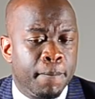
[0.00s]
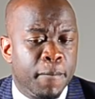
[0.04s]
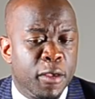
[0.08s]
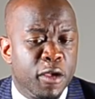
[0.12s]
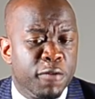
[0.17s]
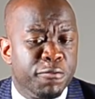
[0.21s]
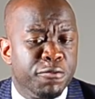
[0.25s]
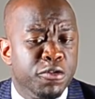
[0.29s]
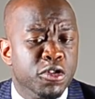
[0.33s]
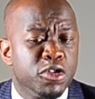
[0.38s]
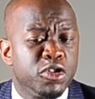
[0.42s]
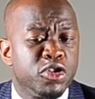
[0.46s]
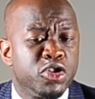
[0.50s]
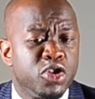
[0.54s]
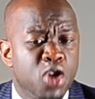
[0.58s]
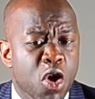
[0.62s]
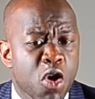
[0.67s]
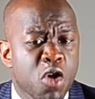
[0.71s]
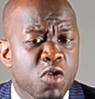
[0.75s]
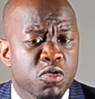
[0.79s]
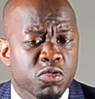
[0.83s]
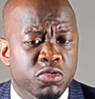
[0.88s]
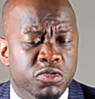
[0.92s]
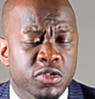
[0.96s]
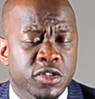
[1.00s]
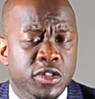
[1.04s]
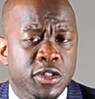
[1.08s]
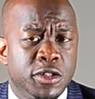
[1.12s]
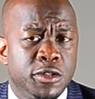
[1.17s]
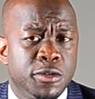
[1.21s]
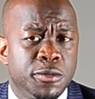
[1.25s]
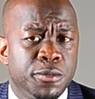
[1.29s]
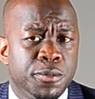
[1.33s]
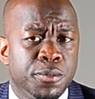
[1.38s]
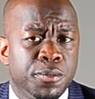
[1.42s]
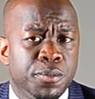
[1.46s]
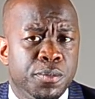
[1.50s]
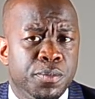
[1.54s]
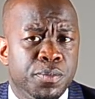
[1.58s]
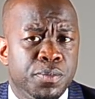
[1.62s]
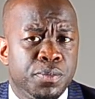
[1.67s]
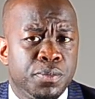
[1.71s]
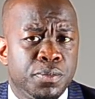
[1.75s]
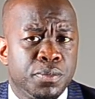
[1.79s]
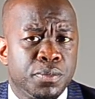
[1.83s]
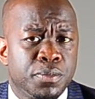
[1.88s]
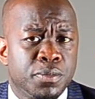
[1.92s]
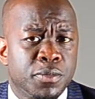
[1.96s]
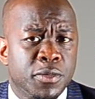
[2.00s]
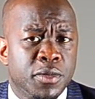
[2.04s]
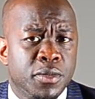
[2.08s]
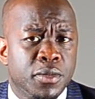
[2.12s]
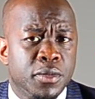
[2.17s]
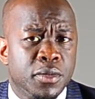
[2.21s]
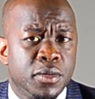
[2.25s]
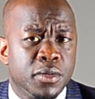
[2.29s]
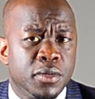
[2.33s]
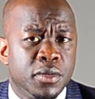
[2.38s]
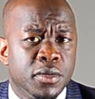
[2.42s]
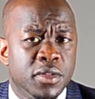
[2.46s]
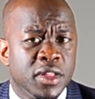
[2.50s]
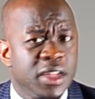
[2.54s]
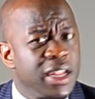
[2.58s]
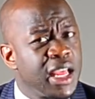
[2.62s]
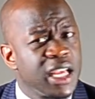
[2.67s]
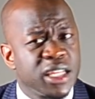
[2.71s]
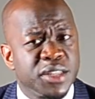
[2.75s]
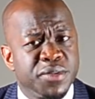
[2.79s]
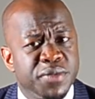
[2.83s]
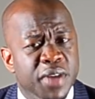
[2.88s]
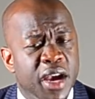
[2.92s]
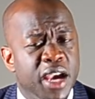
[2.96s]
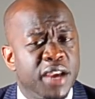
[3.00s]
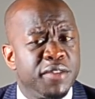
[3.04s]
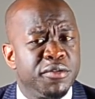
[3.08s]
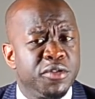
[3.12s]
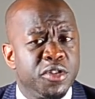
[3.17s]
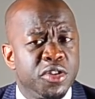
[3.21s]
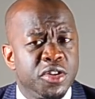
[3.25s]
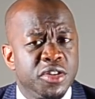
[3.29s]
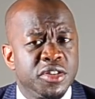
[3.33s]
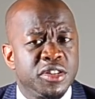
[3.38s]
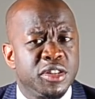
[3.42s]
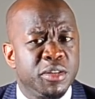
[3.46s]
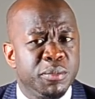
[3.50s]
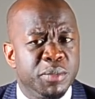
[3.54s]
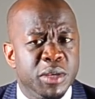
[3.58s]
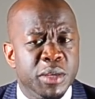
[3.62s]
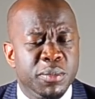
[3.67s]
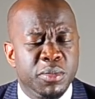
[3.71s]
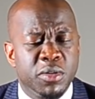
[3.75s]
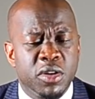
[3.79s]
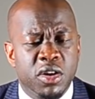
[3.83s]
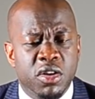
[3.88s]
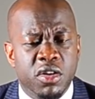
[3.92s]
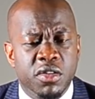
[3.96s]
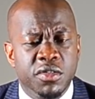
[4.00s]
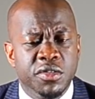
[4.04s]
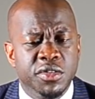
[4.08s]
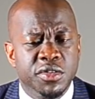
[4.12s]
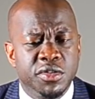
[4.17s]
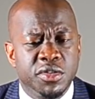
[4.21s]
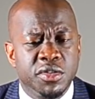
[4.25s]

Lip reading: If you don't, in the next 5 years, the people are going